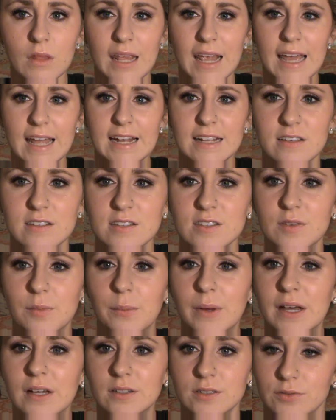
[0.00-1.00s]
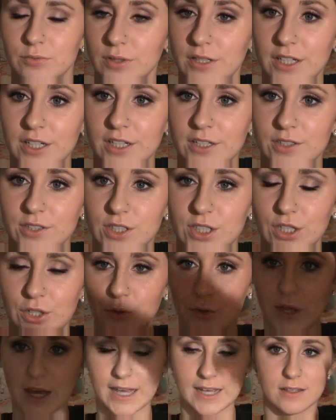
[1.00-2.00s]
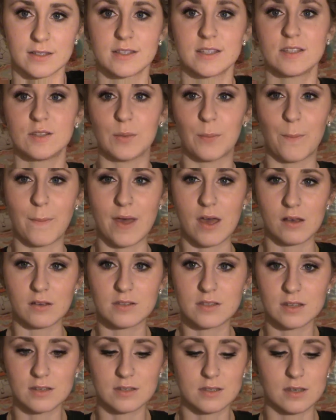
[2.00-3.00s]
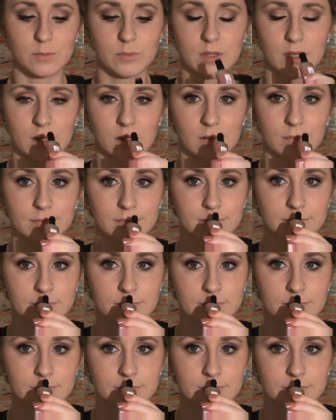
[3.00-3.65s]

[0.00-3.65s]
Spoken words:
And it smells really good too. Like, it smells like something